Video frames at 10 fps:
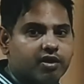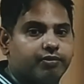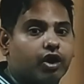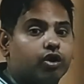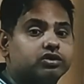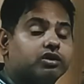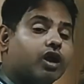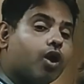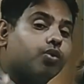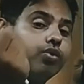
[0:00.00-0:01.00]
because
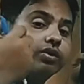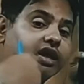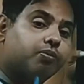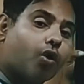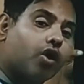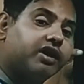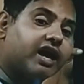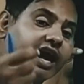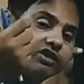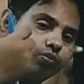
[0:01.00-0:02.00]
now their body
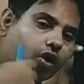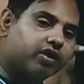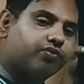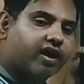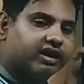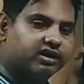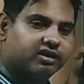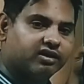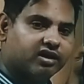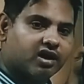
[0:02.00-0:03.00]
has modified.
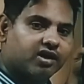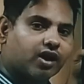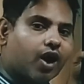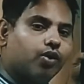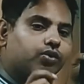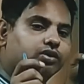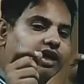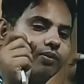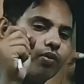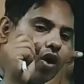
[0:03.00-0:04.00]
Now
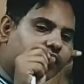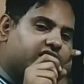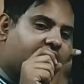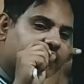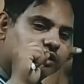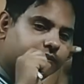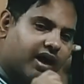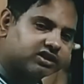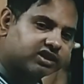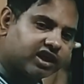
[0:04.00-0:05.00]
their body has a
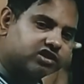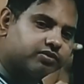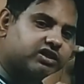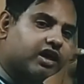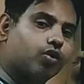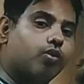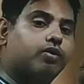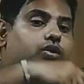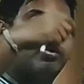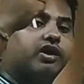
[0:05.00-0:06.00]
mast cells which are
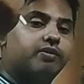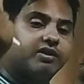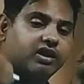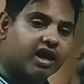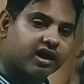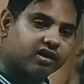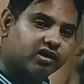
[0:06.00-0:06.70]
overloaded with the